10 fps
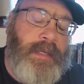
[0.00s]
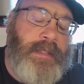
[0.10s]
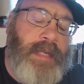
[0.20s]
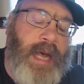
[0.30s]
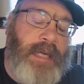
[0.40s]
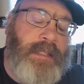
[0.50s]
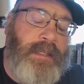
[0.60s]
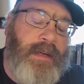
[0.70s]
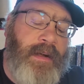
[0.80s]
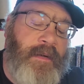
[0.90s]
Sash
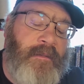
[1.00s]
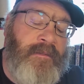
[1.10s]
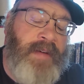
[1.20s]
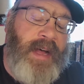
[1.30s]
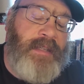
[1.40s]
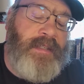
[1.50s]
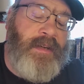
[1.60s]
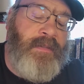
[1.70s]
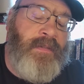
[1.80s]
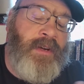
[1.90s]

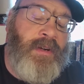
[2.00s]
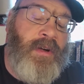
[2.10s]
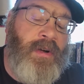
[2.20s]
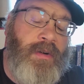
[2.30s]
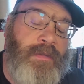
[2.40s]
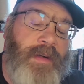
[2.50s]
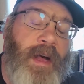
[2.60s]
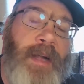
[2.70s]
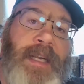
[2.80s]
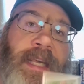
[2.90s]
Vascovocal on the